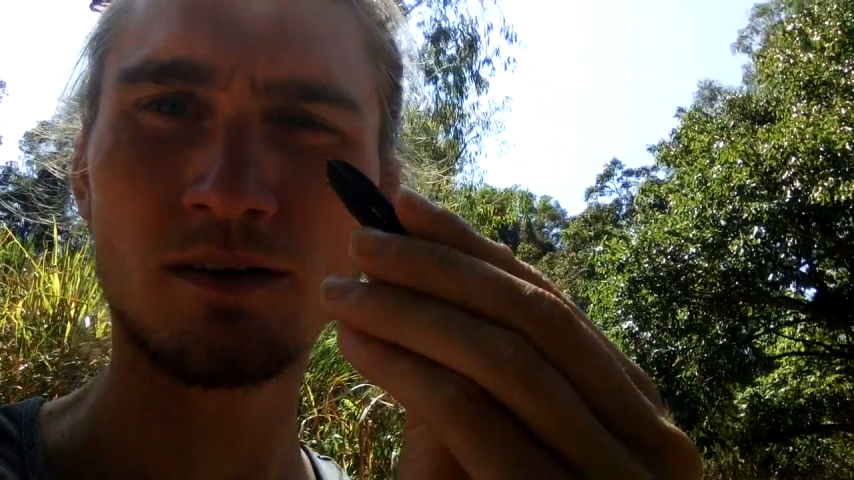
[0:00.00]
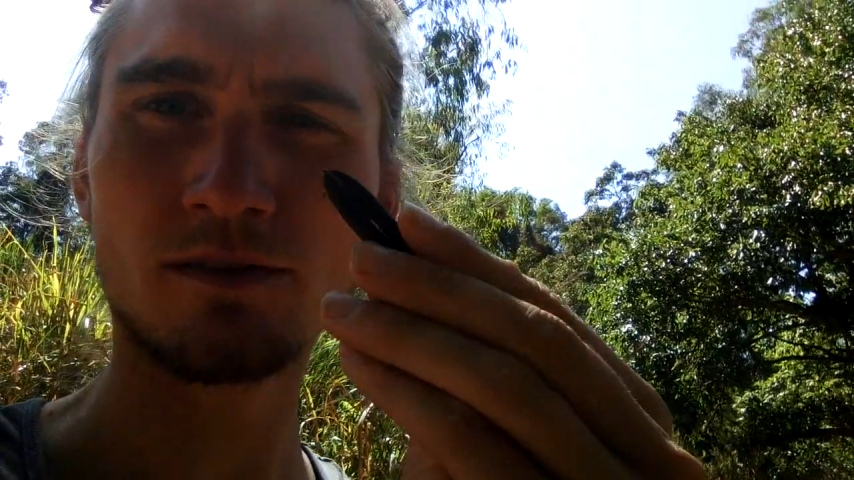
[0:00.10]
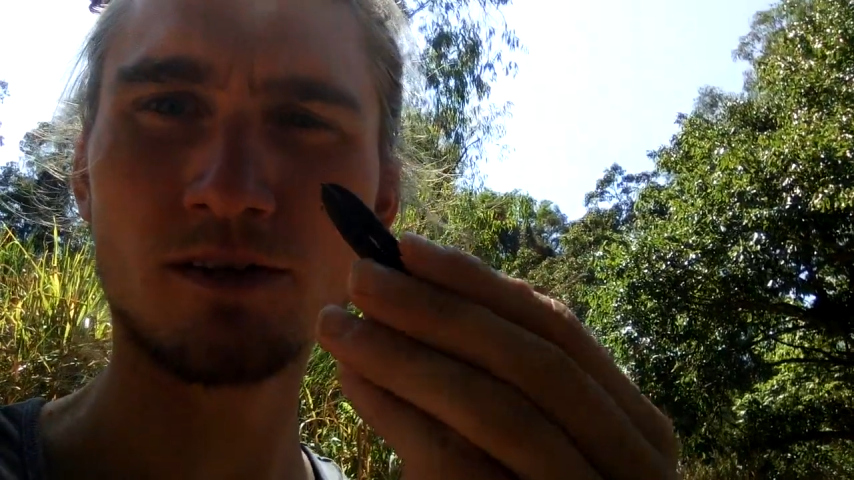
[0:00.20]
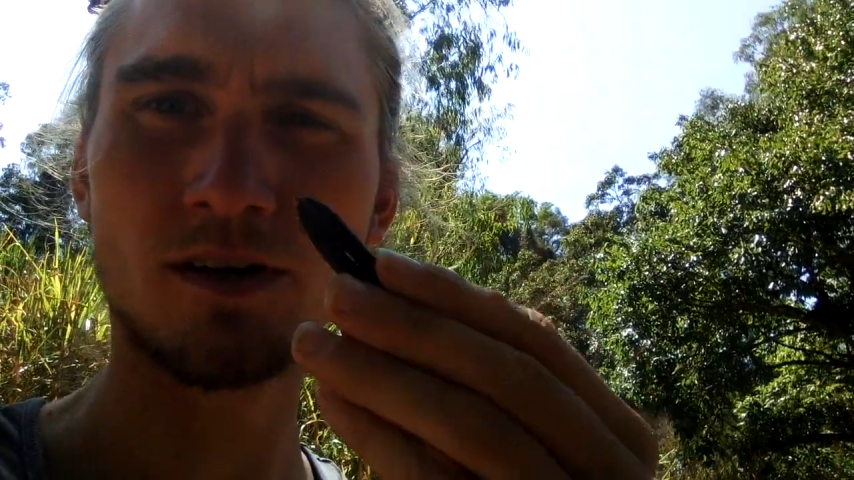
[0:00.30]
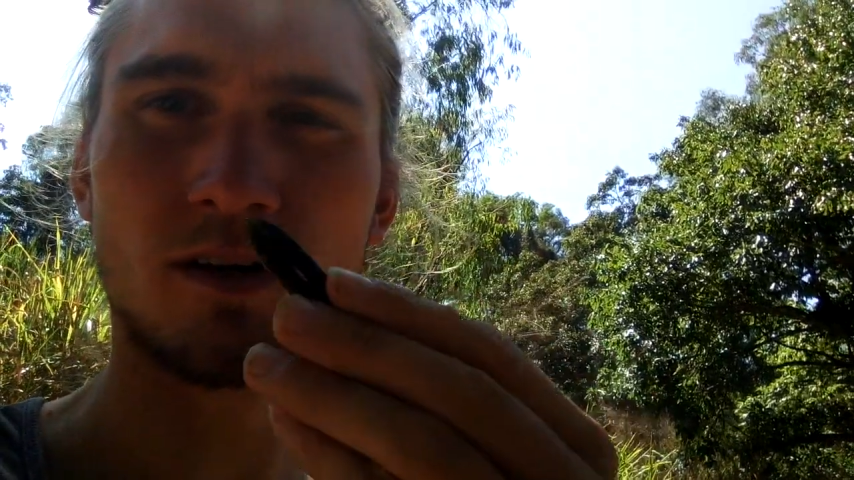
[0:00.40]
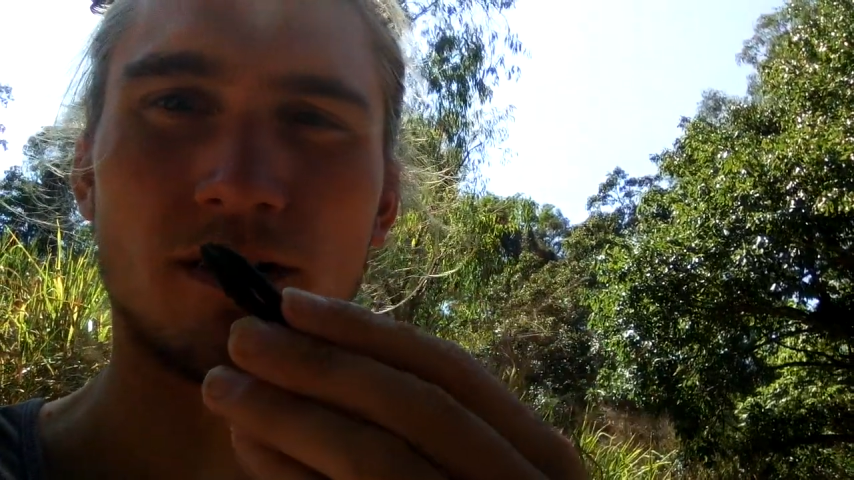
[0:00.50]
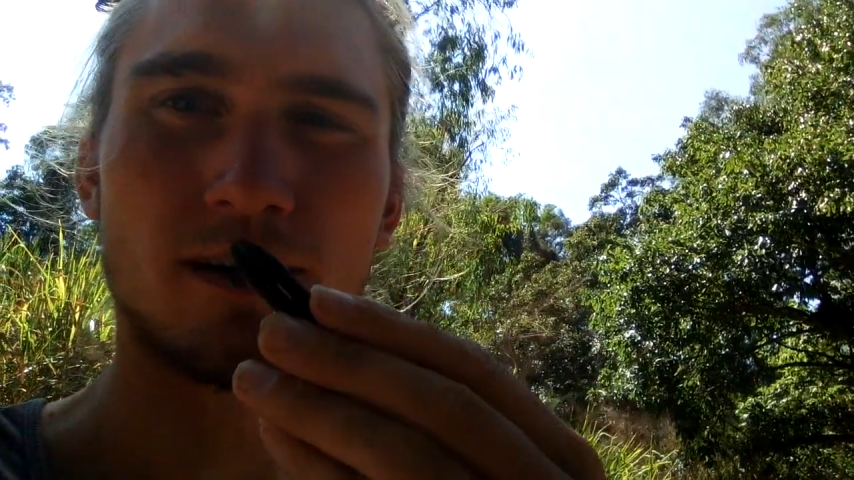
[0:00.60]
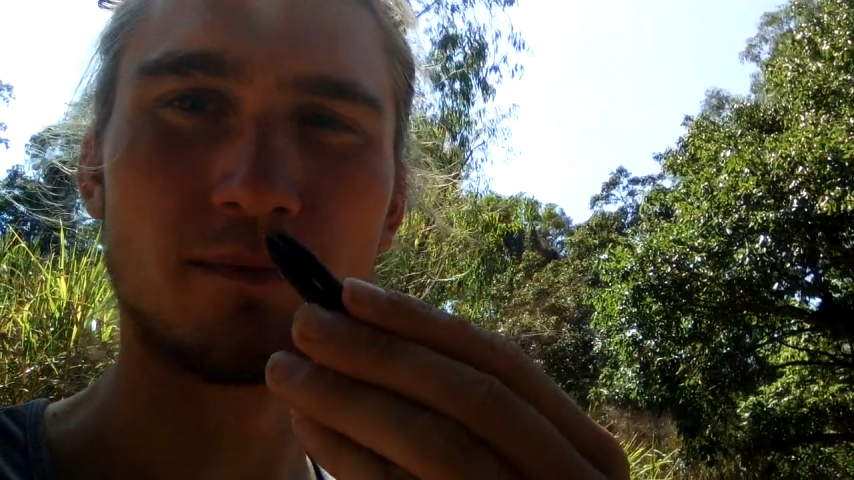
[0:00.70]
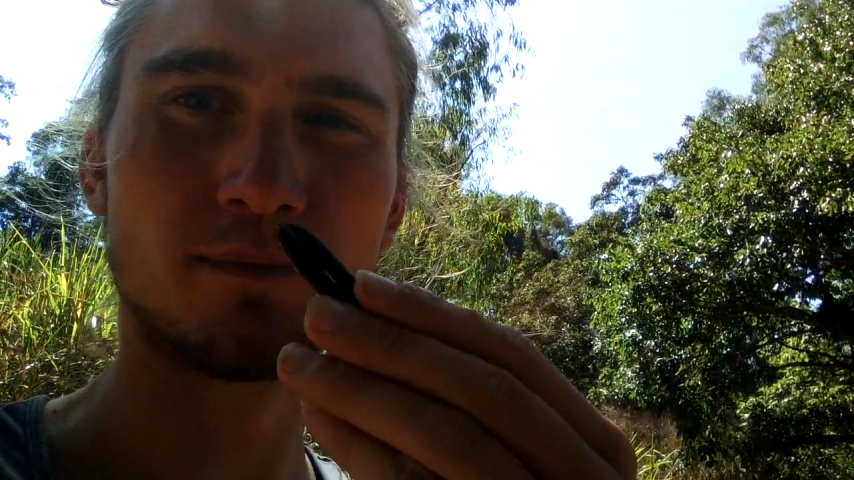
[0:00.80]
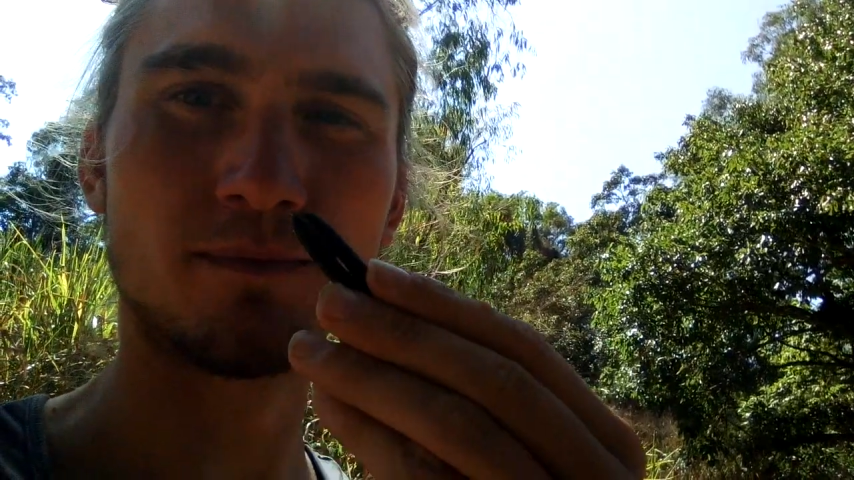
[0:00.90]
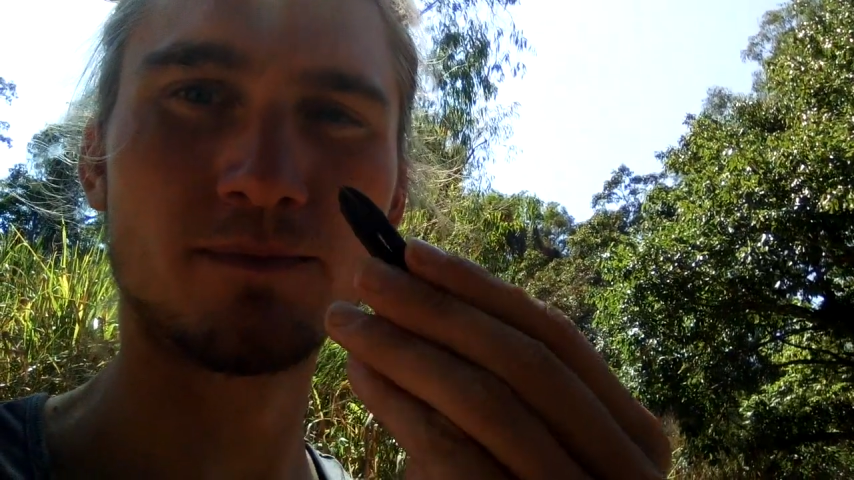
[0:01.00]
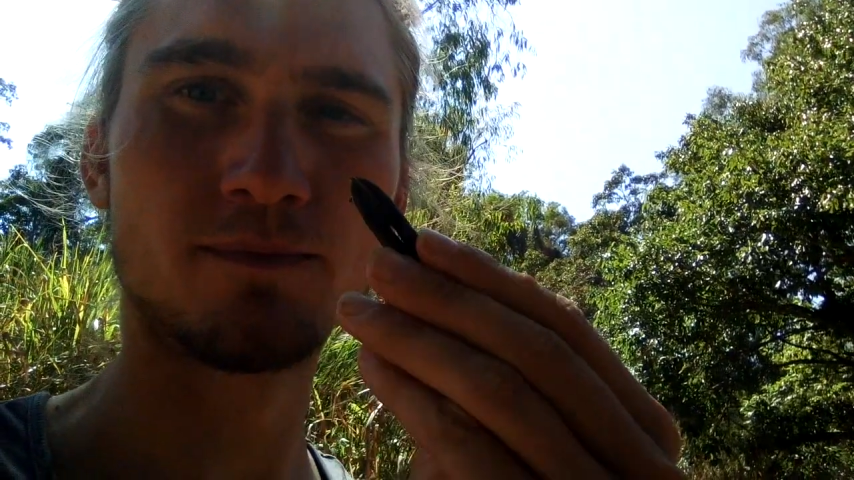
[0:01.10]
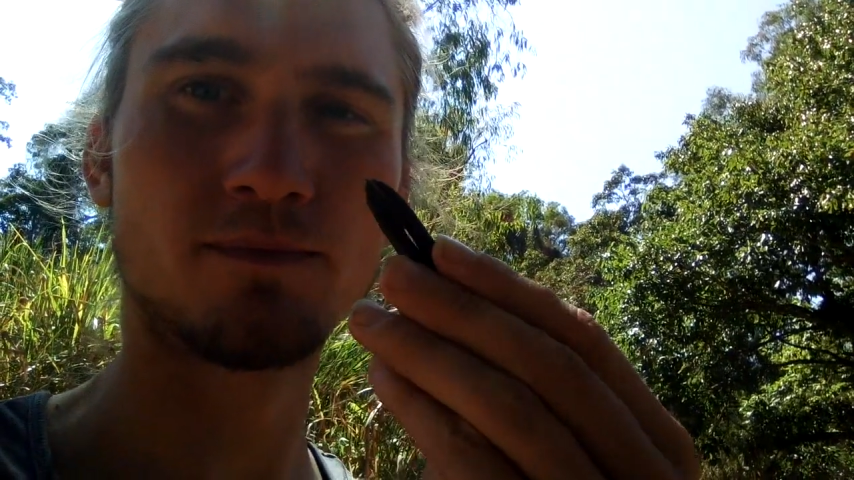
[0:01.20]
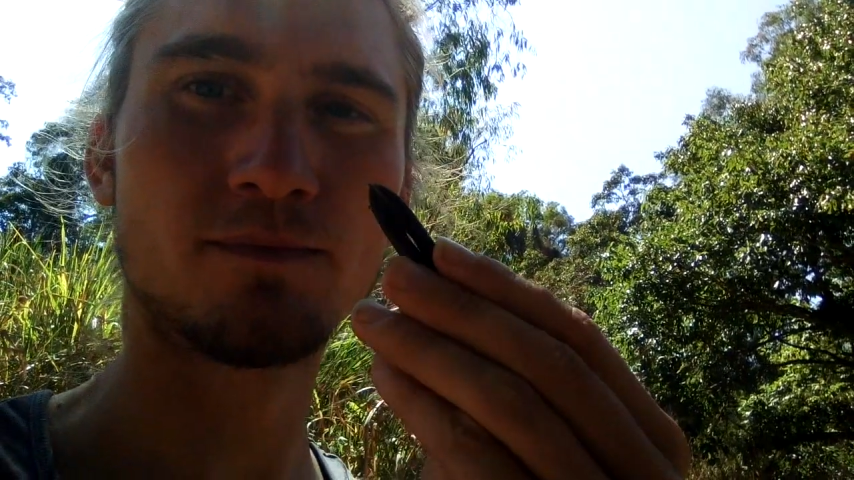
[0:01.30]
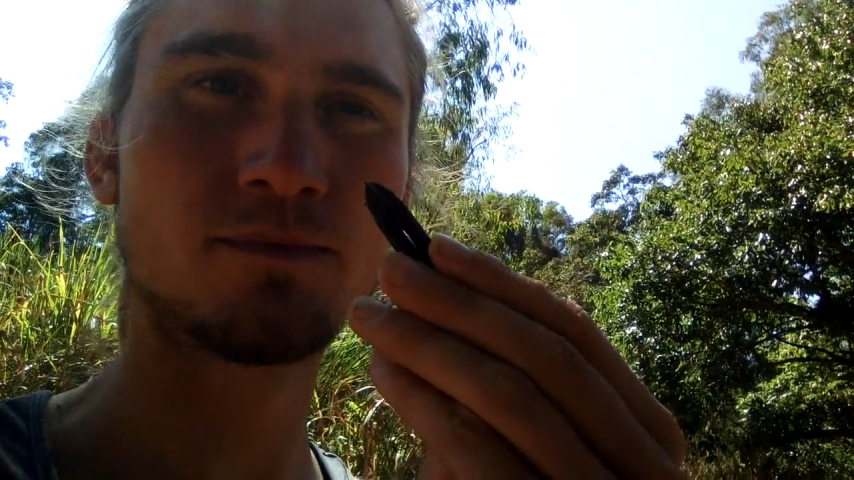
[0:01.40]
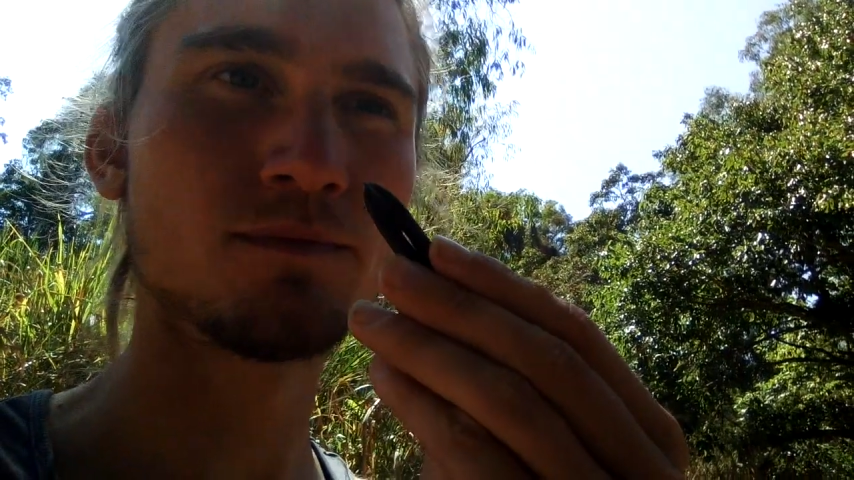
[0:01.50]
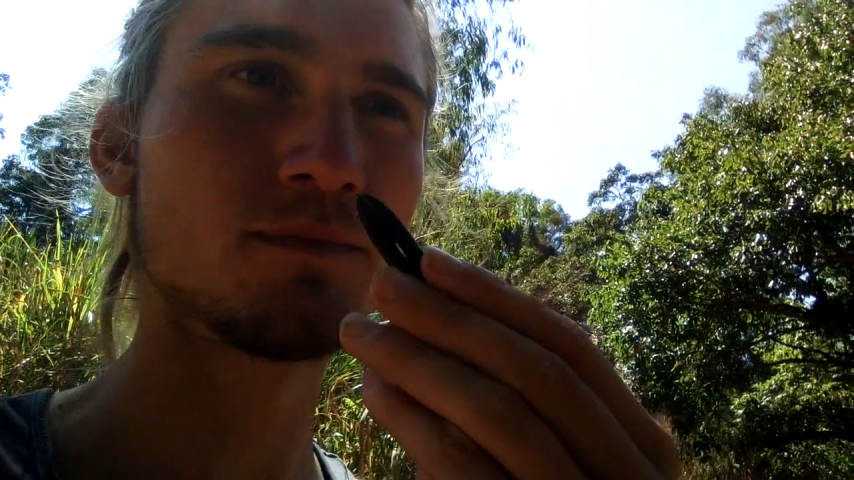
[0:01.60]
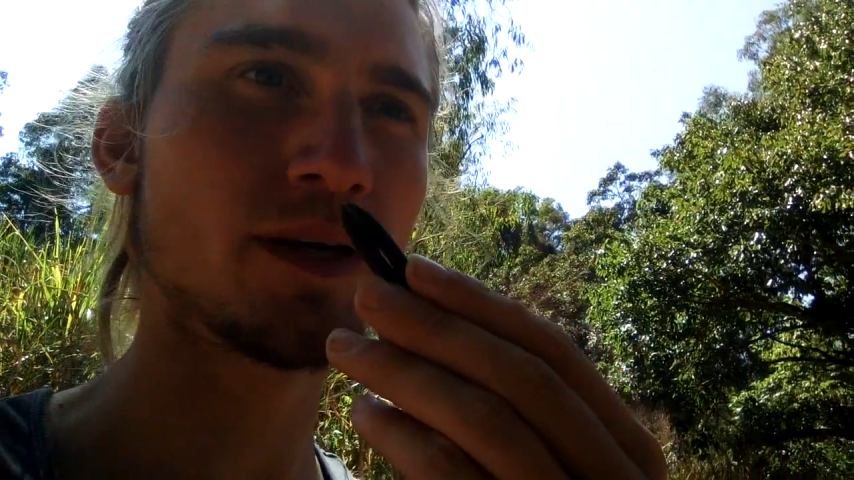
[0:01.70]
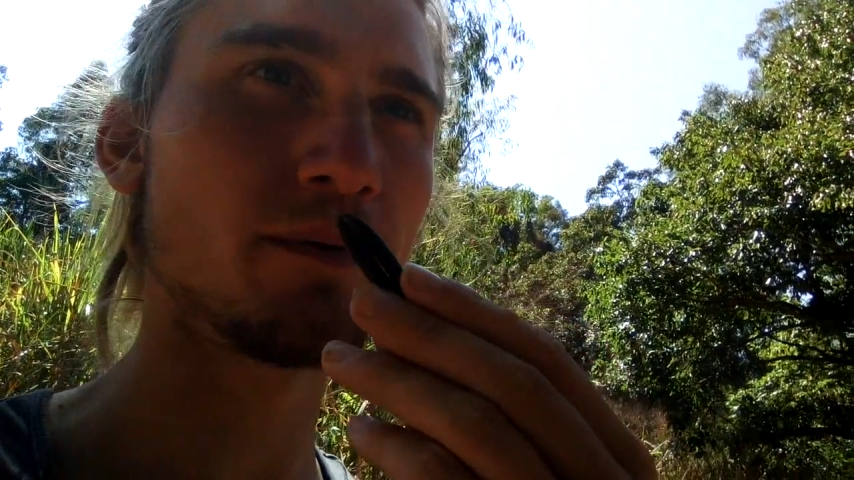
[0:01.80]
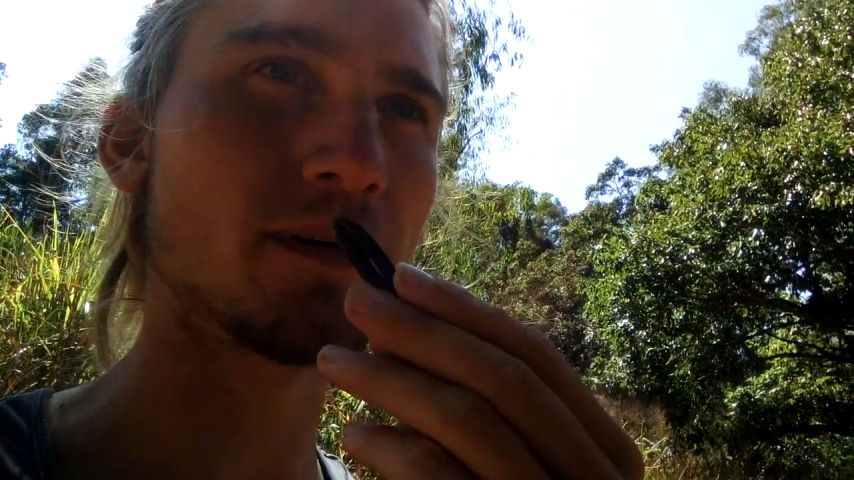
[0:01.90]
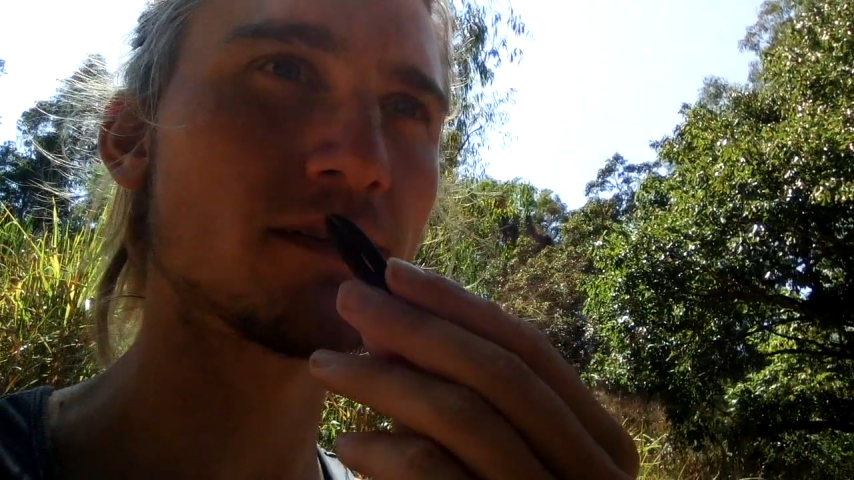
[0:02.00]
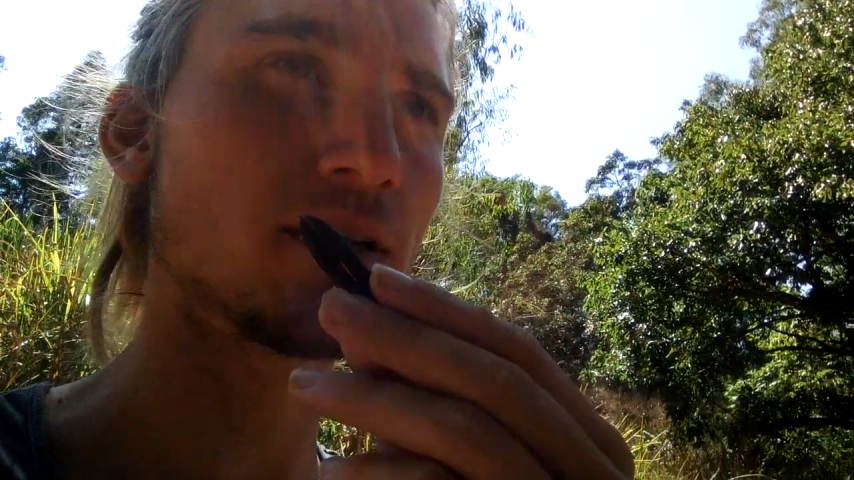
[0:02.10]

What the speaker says: So maybe as a